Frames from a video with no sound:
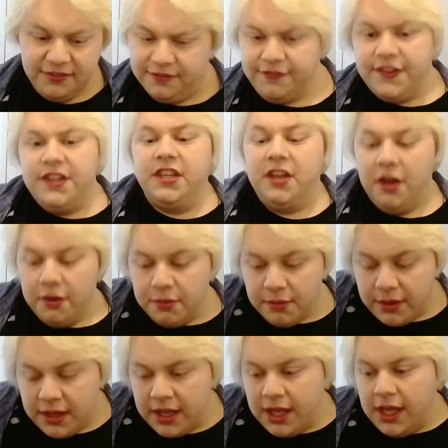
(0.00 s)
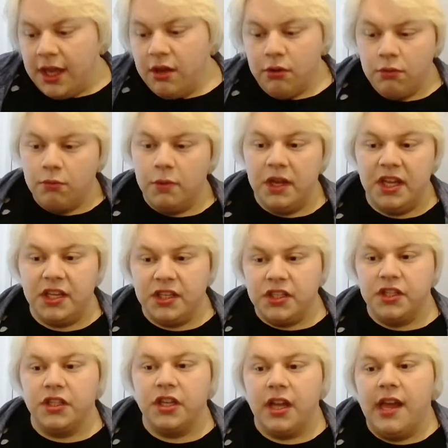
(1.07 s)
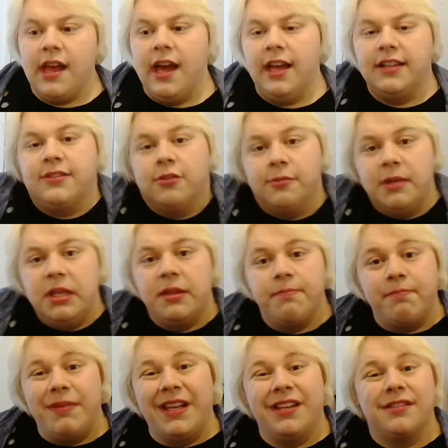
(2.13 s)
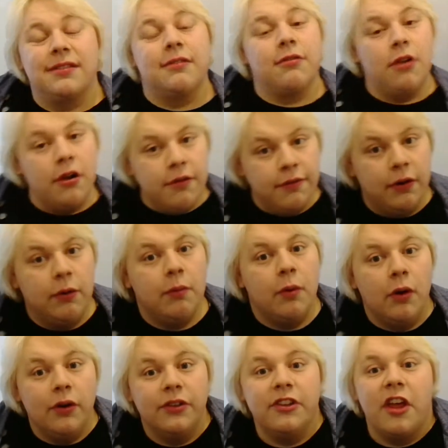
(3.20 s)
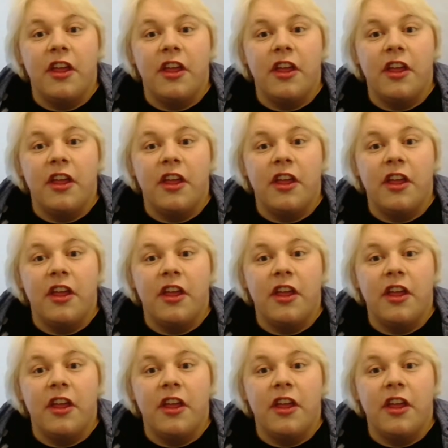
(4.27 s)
video, which saw me the biggest growth, was